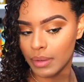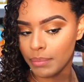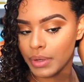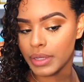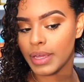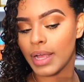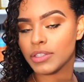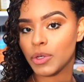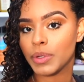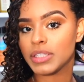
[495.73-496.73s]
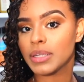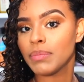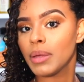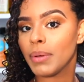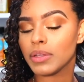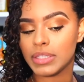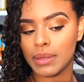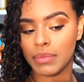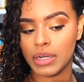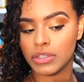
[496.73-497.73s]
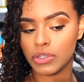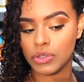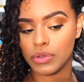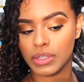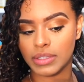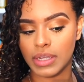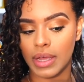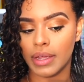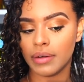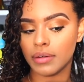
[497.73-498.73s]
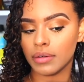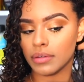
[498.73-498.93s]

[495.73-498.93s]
But yeah, so it took me about 10 minutes to do this side.